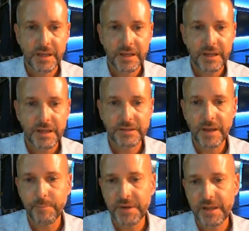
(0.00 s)
is
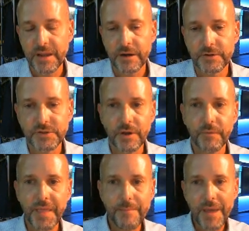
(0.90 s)
up in here. So
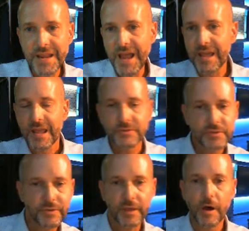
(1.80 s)
they may not
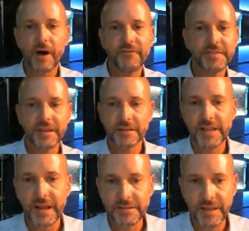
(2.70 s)
enter the Gulf at the
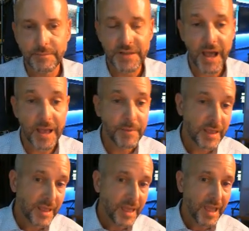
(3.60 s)
exact same time,
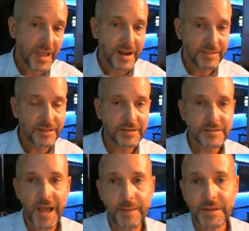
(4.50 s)
and I think the
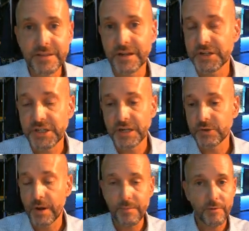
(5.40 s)
timing is going to change quite a bit.